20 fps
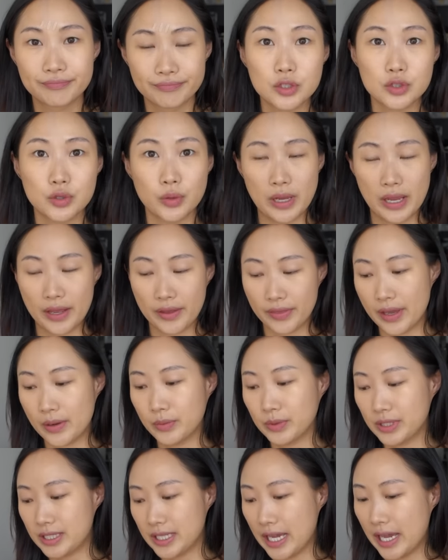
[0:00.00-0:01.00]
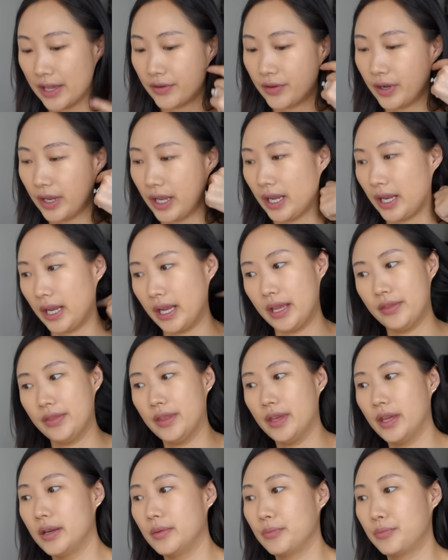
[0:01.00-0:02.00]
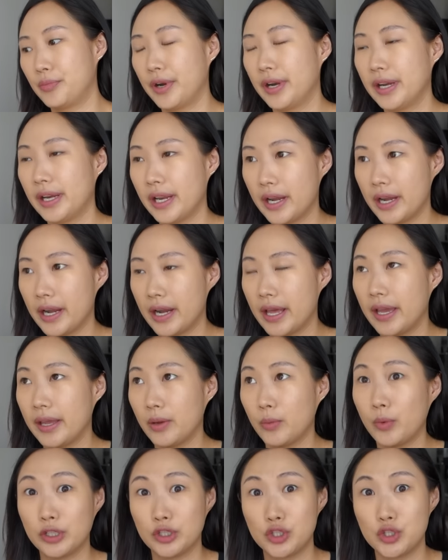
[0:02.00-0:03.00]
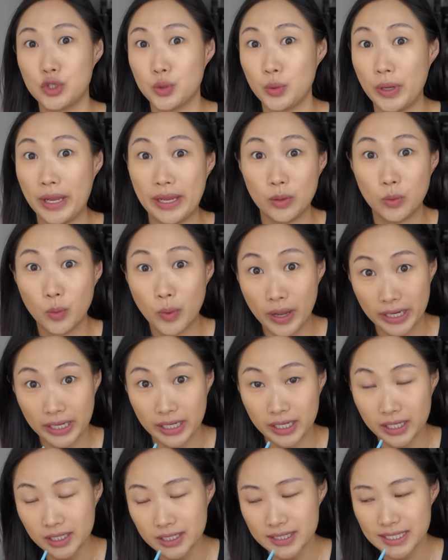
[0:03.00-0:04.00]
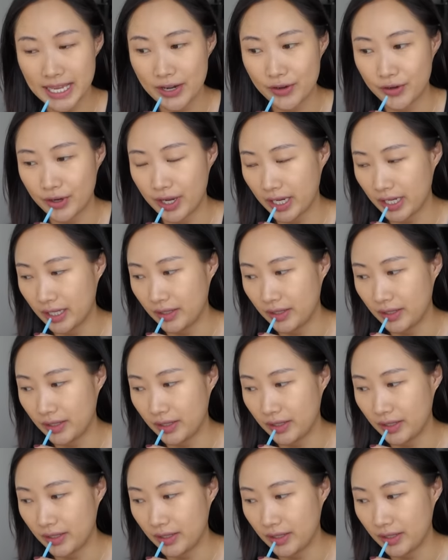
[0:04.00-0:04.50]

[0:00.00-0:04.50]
So yeah, that was Saturday, and then Brandon and I went to a wedding Saturday